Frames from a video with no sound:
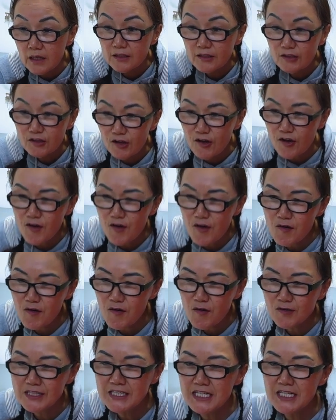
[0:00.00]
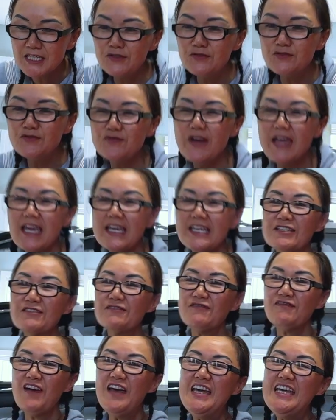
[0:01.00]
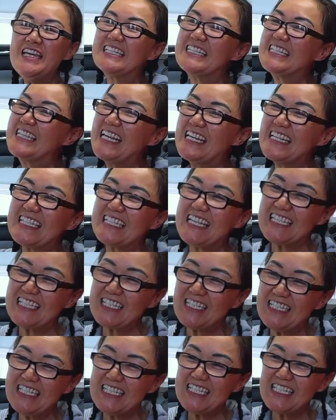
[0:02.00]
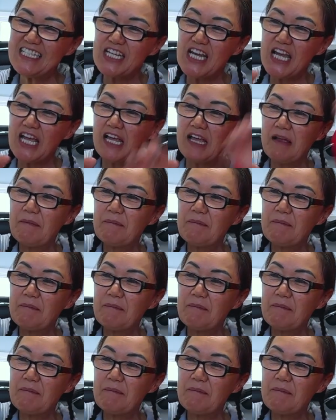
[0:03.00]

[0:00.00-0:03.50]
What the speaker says: No, just wait. Jesus, Richa.